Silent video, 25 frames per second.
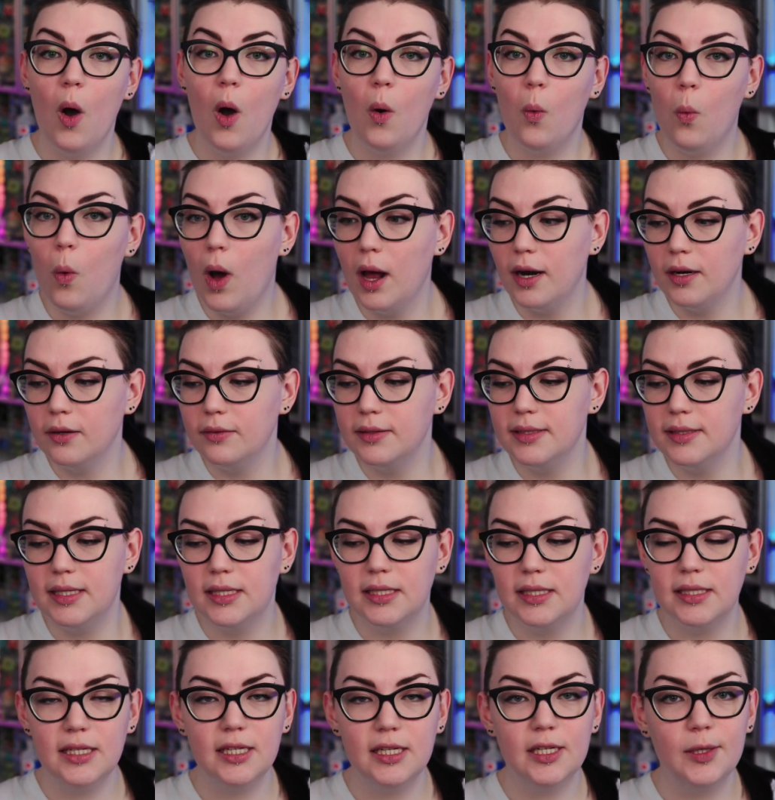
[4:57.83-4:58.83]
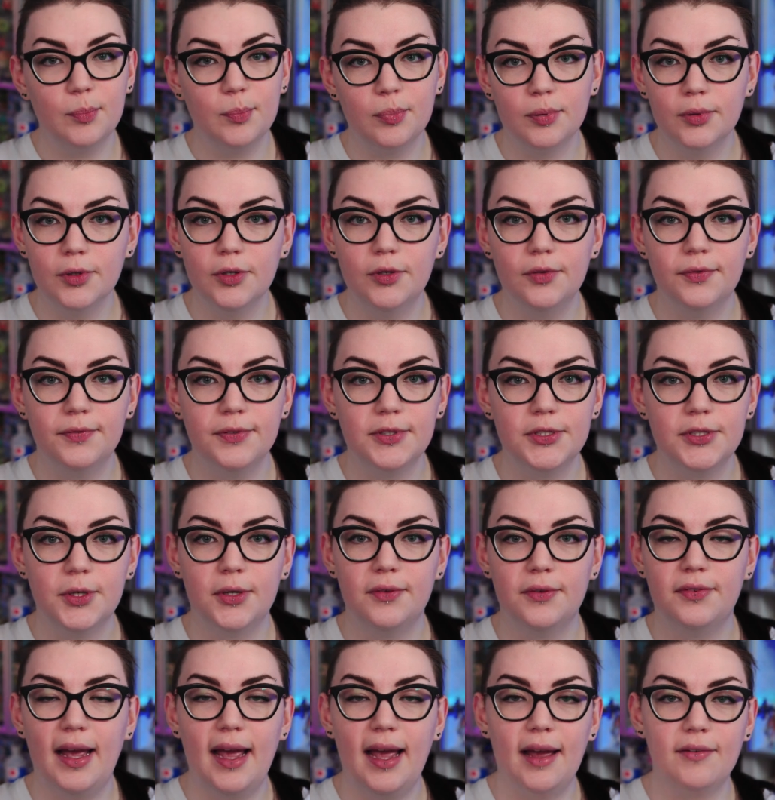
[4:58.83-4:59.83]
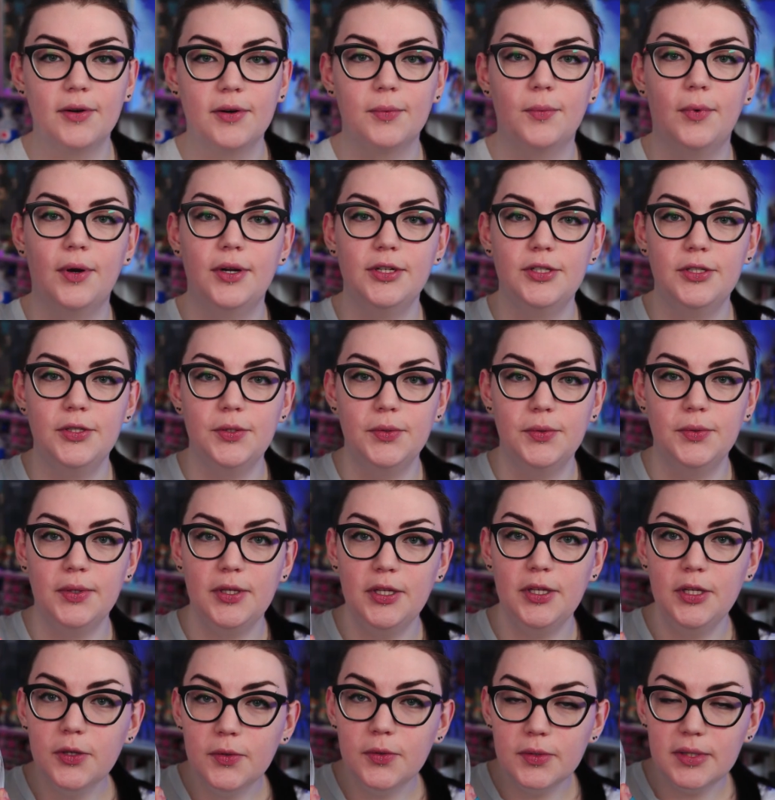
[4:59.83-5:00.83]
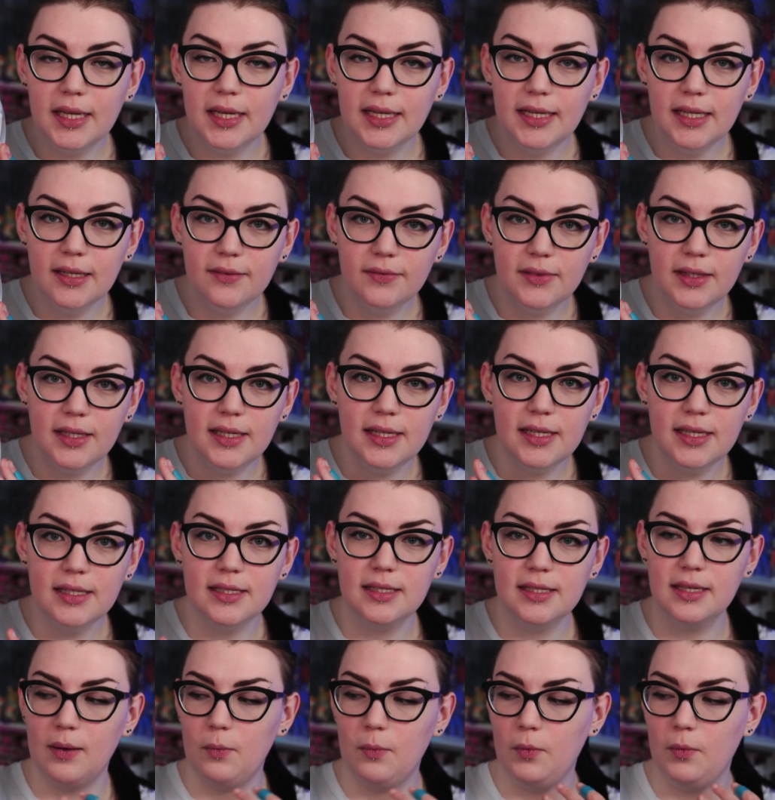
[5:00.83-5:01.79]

water resistant proof so if I ever want to use any of these